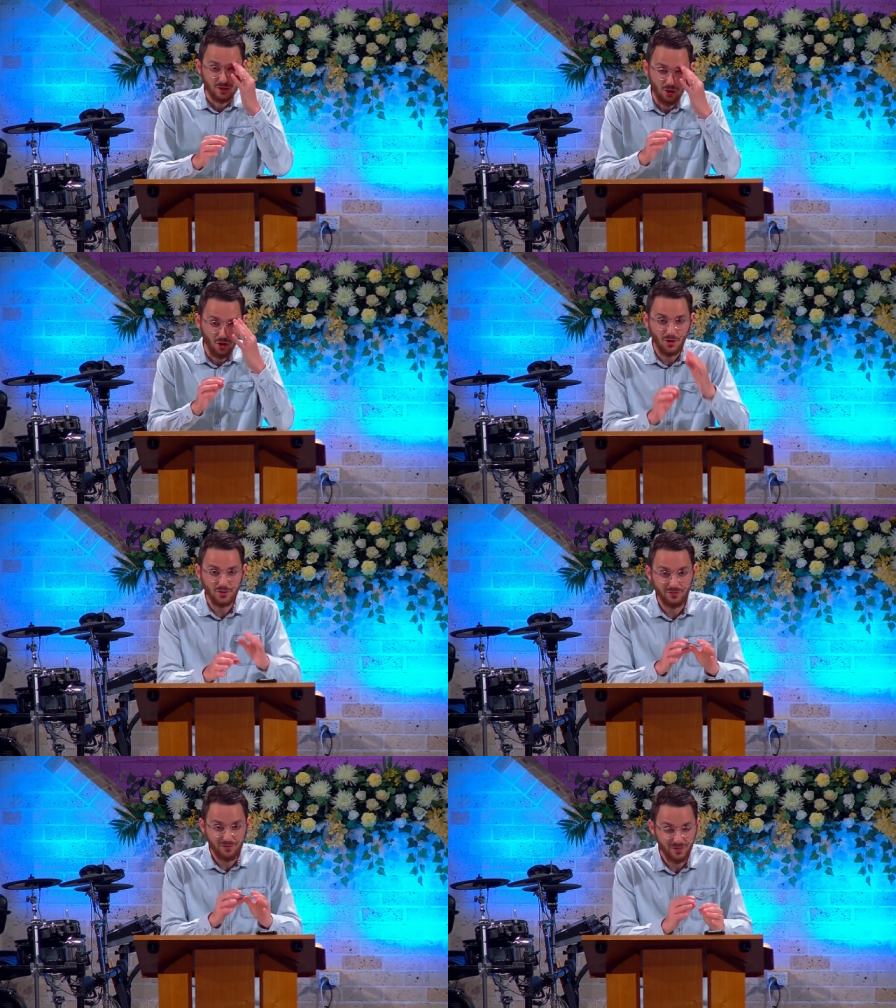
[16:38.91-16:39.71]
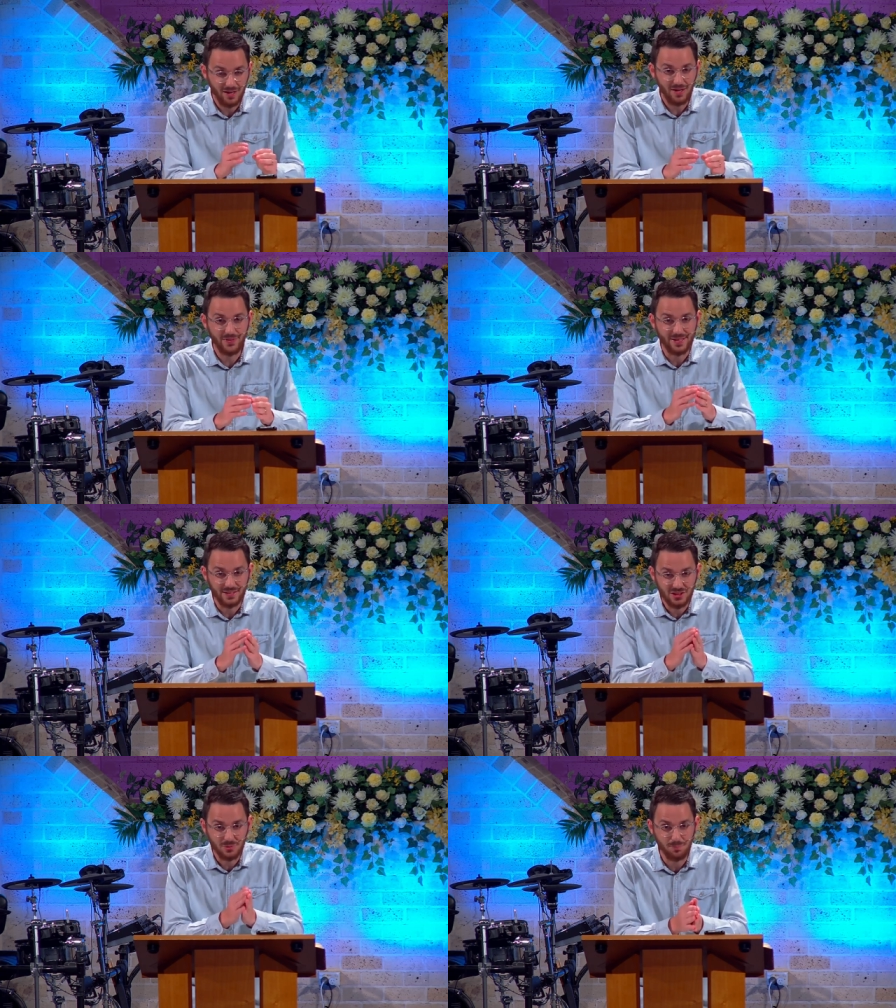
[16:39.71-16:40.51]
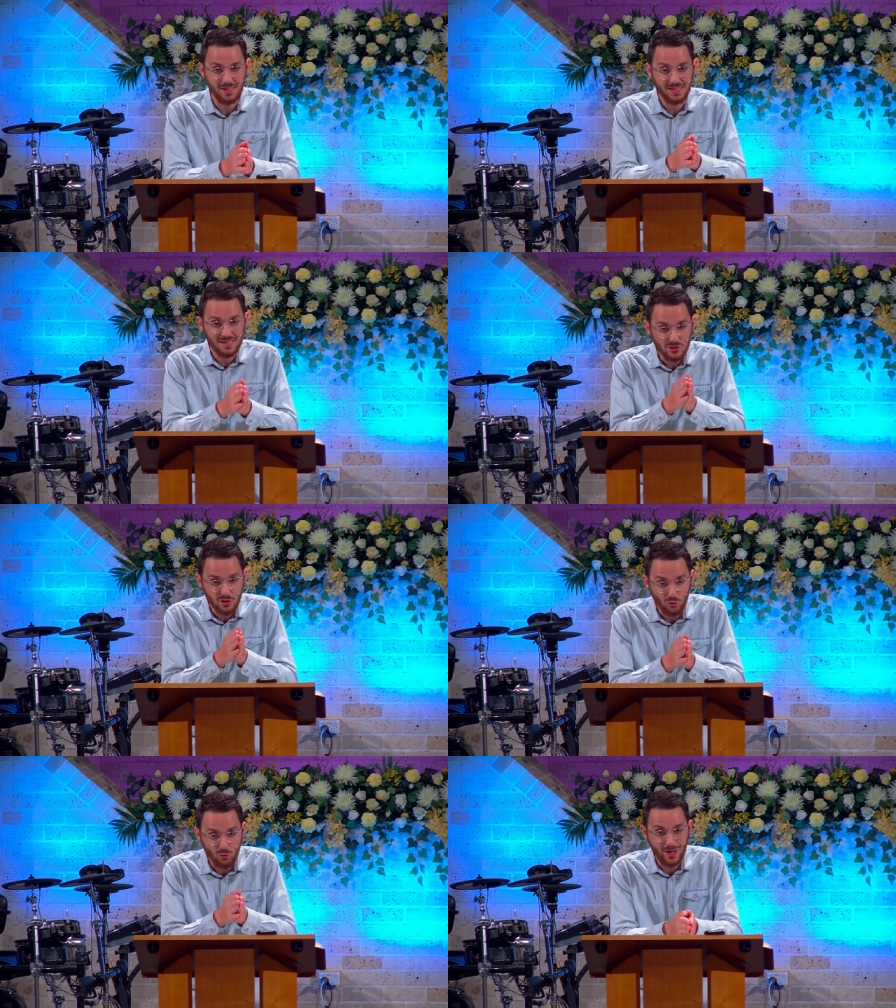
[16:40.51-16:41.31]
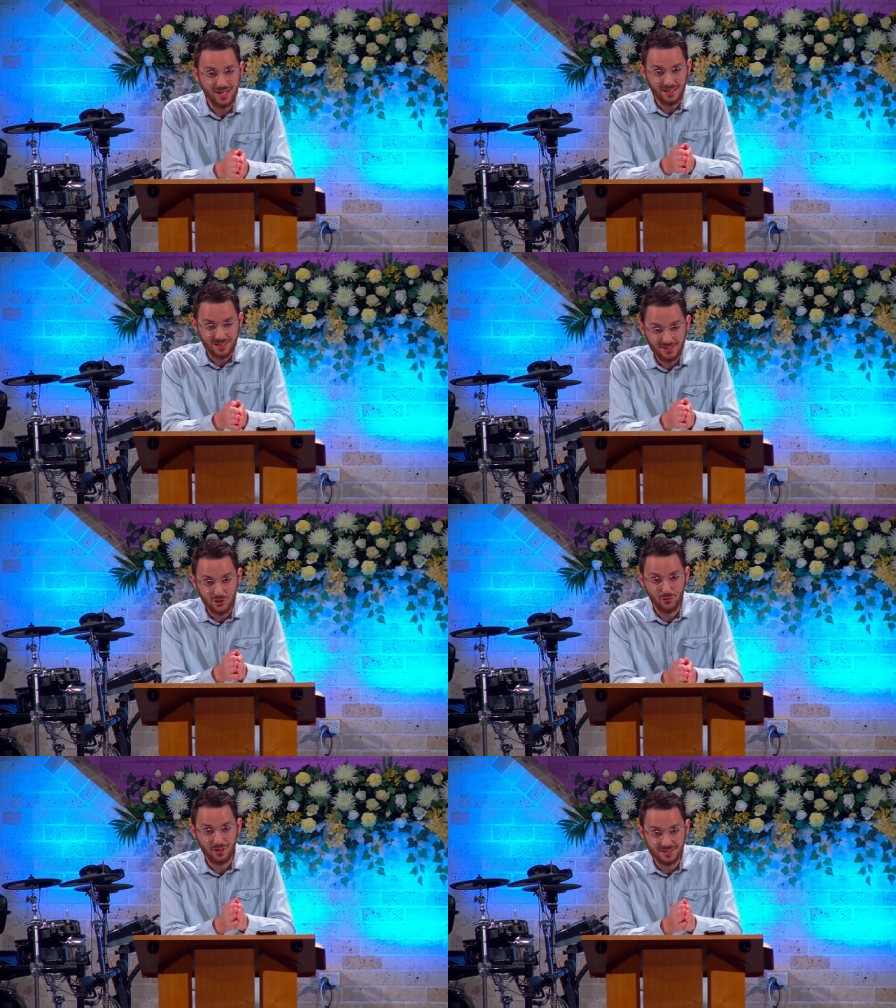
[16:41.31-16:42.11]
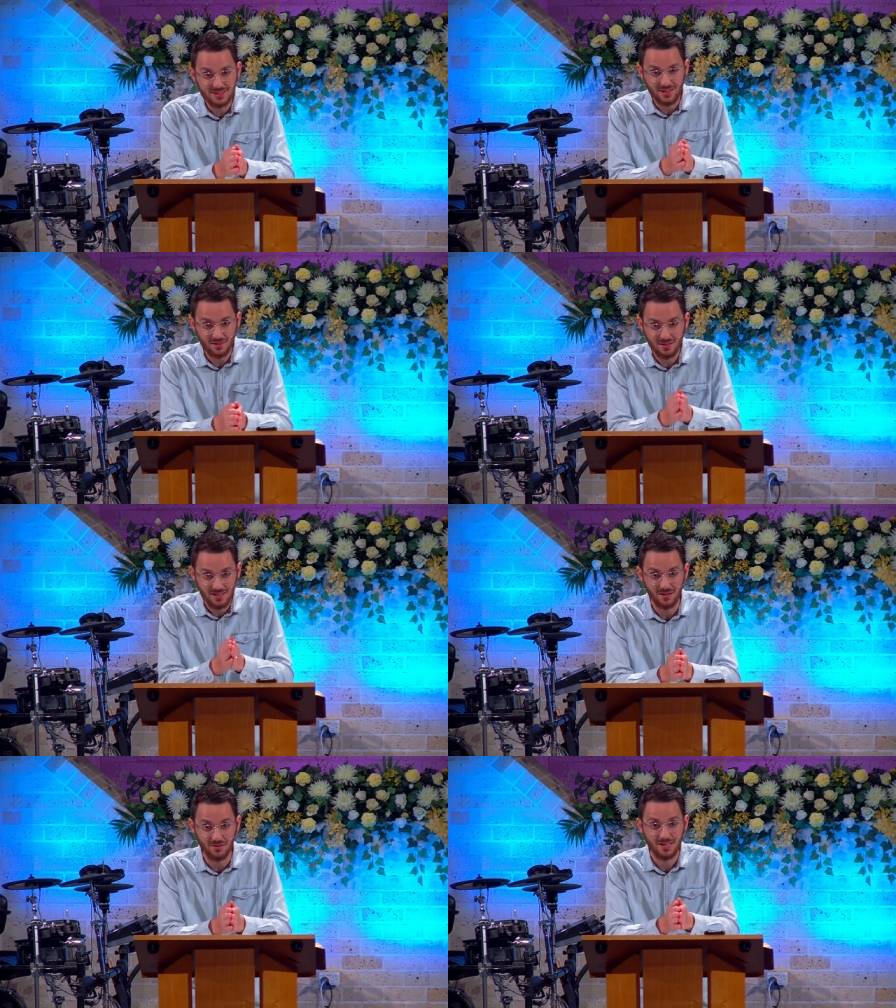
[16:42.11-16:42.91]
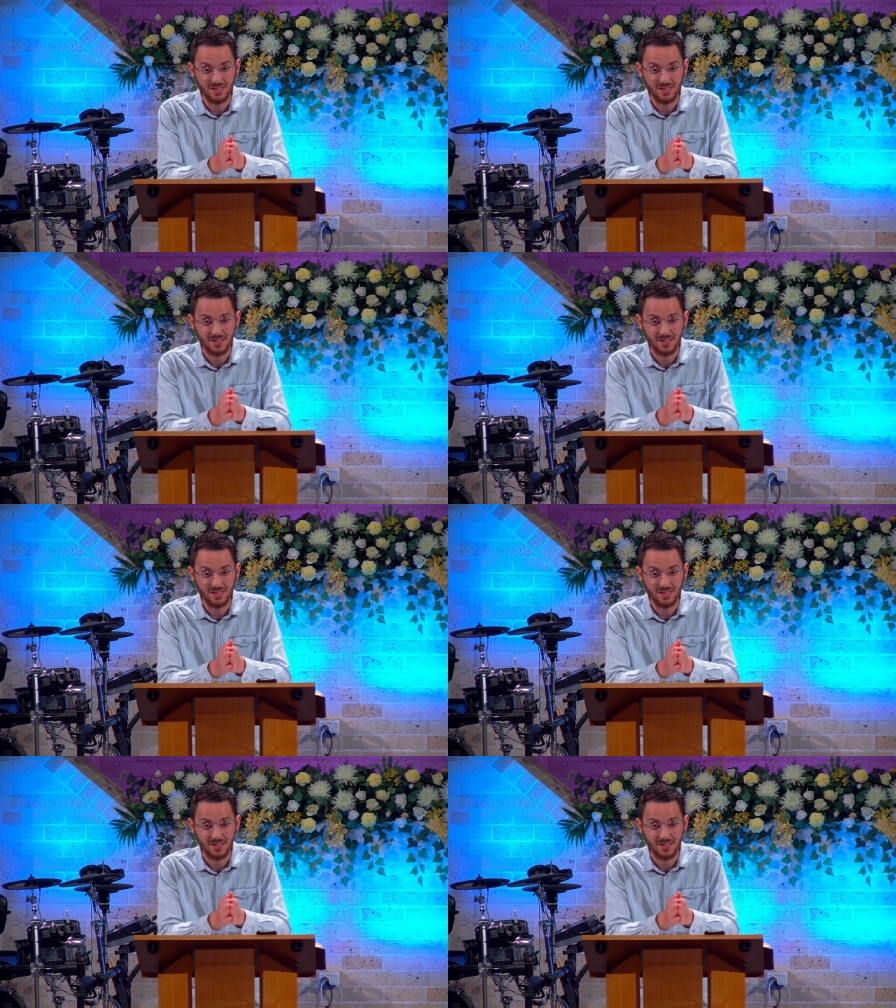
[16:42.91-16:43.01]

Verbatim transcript: God the Father is speaking directly to his Son here,